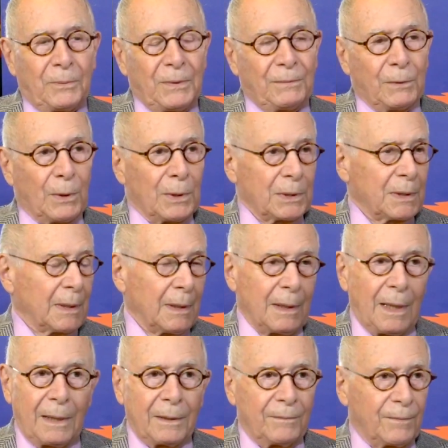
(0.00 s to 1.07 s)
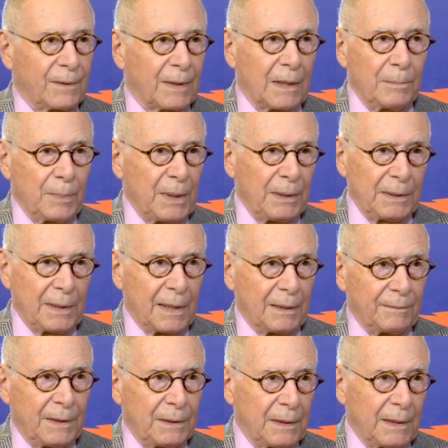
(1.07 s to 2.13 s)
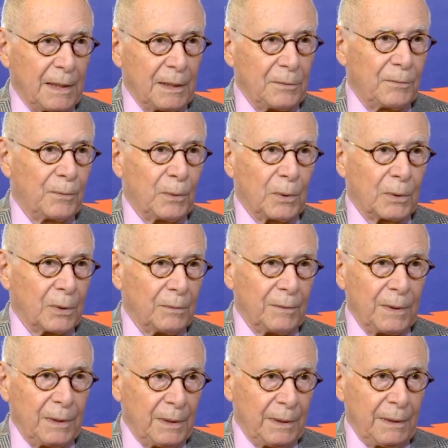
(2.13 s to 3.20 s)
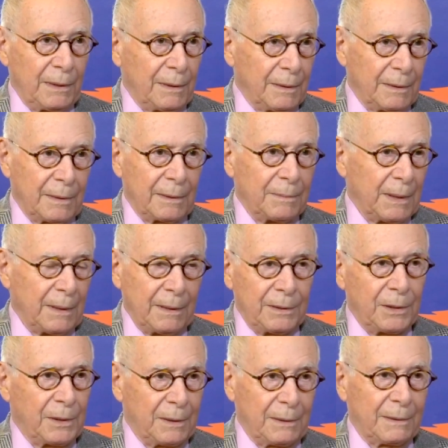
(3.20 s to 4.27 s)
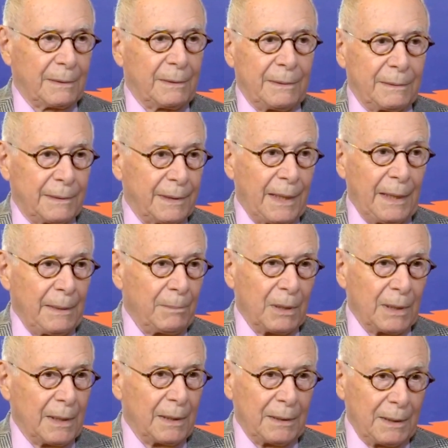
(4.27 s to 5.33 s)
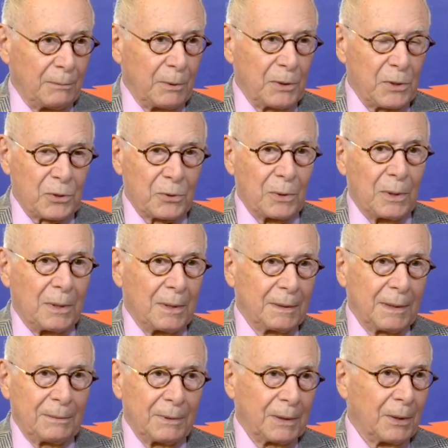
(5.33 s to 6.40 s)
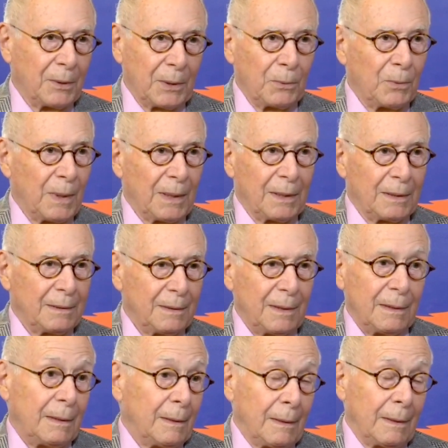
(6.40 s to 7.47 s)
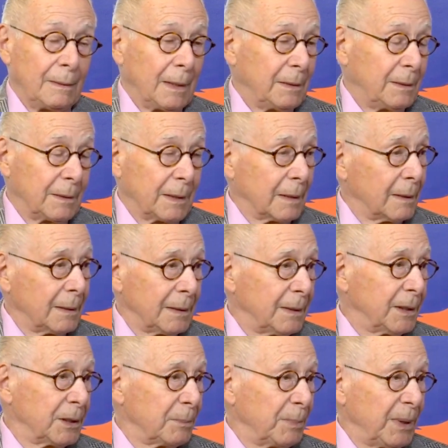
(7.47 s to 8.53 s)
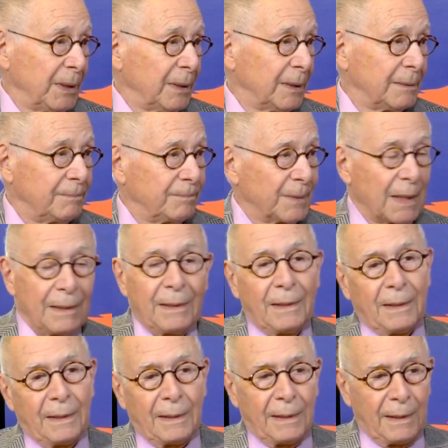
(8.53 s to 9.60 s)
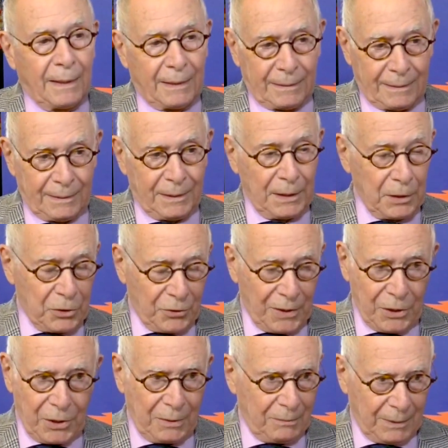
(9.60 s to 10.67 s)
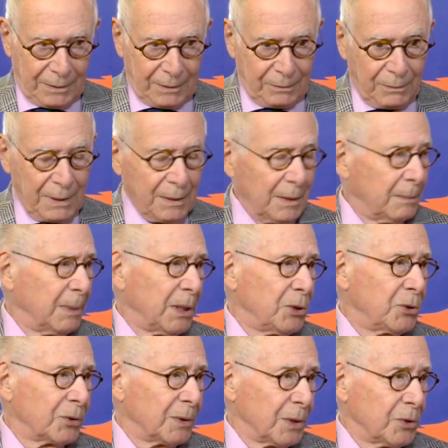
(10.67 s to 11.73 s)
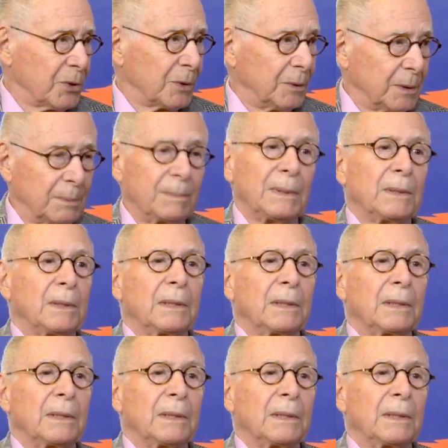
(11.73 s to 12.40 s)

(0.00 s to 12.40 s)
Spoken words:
We've lost a lot of companies that I've designed for over the years. I mean, they just came on, they were strong, they were going well, and then suddenly disappeared. And the attrition was one of the major issues.